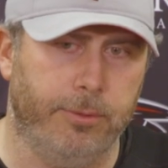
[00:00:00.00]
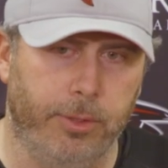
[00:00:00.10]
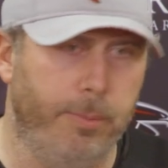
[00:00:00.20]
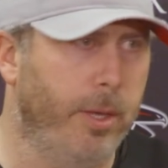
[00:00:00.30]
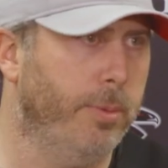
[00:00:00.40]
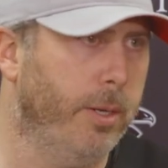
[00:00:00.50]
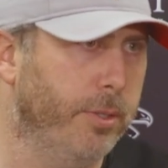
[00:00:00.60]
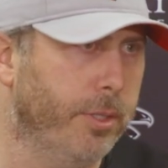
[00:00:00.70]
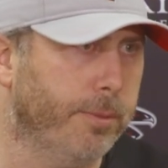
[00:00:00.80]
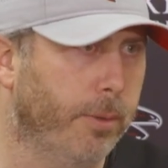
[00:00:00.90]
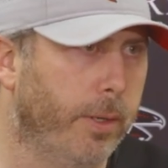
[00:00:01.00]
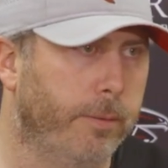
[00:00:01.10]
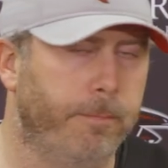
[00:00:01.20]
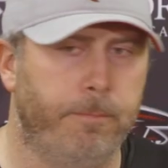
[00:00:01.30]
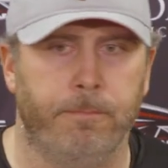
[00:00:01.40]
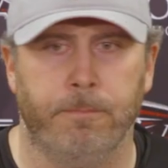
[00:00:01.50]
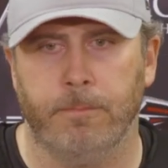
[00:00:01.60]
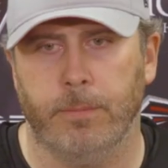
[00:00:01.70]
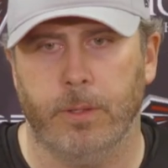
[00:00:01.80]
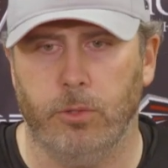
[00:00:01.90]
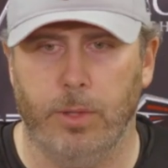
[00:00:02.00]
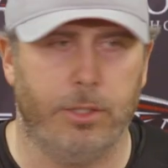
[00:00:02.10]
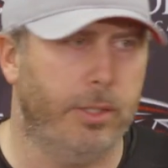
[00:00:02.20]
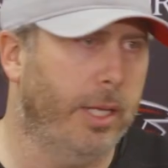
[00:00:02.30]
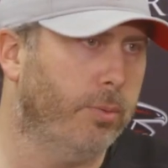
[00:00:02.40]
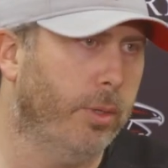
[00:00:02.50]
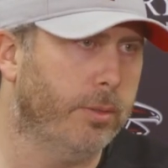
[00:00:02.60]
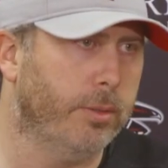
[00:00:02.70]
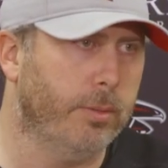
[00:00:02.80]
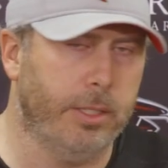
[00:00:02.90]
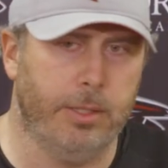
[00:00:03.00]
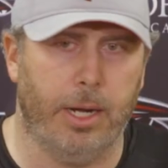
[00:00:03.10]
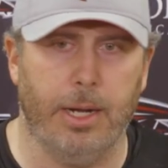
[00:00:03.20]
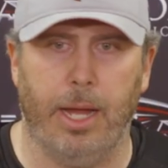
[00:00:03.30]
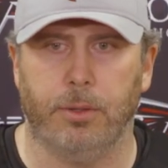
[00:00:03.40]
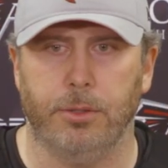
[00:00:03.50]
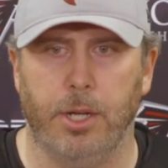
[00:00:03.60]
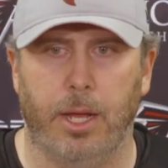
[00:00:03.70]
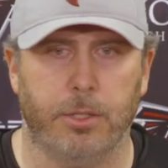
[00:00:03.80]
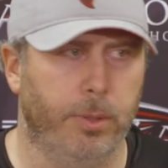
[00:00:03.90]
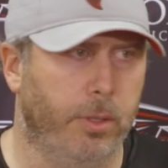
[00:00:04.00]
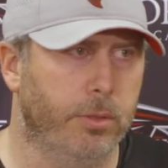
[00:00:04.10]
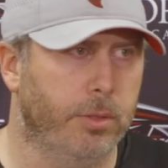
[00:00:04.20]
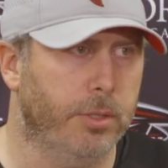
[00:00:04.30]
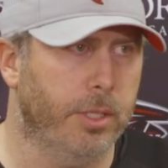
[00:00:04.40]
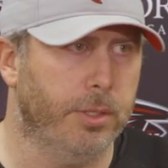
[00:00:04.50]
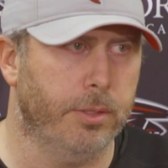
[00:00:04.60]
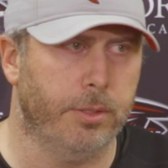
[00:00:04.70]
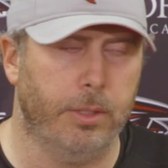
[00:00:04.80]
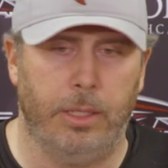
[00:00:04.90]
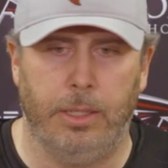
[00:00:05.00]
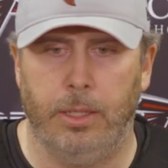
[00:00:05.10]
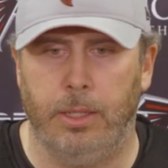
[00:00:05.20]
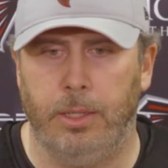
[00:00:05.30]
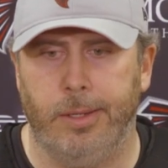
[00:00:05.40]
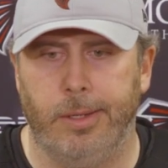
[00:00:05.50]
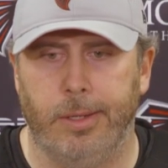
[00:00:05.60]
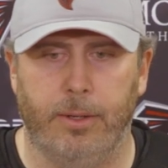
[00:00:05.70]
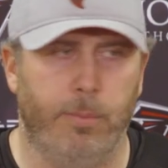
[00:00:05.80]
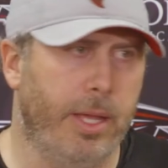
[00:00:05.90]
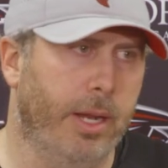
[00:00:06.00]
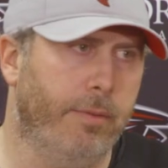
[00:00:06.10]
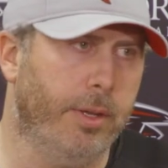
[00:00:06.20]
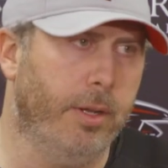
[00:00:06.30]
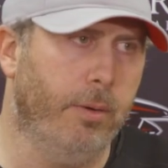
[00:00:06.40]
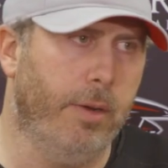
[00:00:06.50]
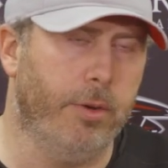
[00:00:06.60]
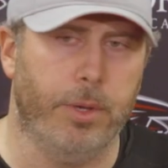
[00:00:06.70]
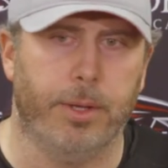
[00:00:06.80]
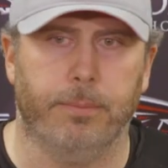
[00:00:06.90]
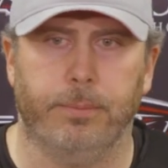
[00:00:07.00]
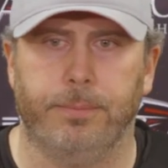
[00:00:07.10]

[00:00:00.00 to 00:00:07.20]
and Felipe's been a position player. So that that's what's that's not a knock on Josh, but those decisions are made every you know every week.